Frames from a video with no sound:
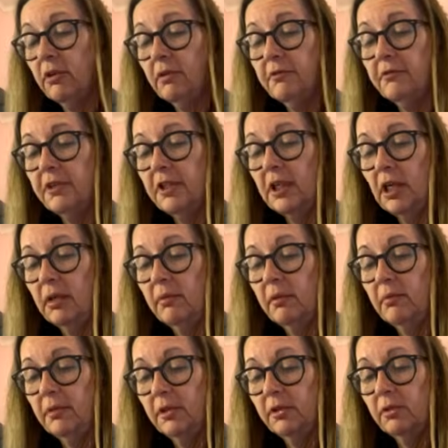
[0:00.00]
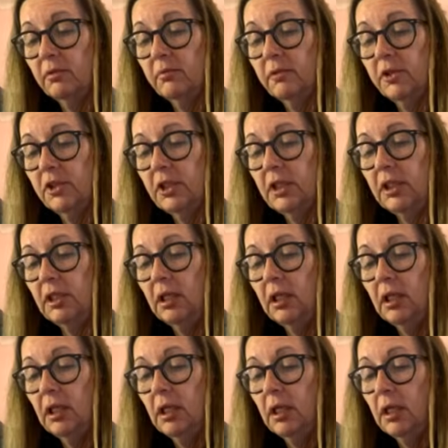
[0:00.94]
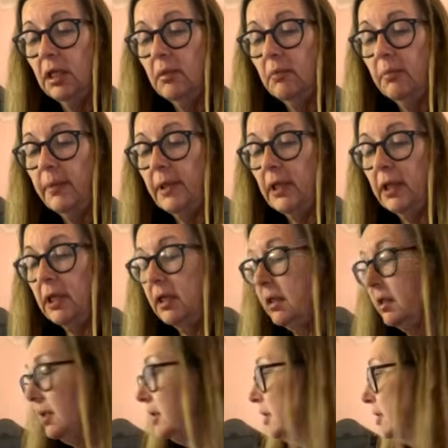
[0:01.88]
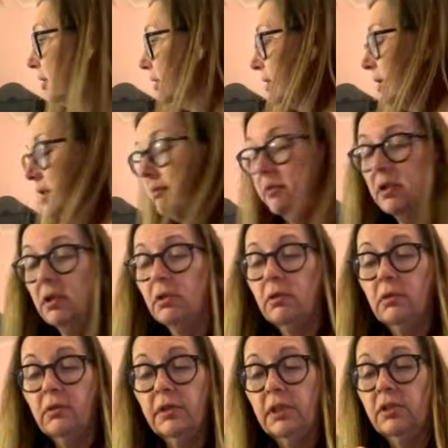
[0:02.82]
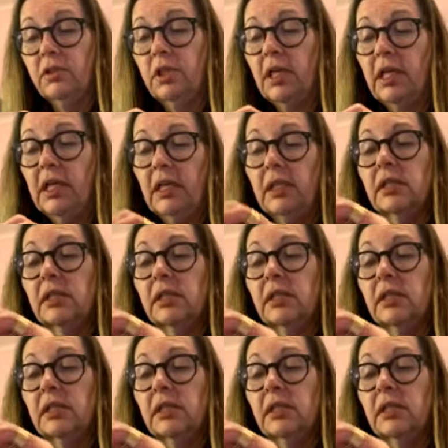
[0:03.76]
a free arm on my sewing machine, but I'm not going to try and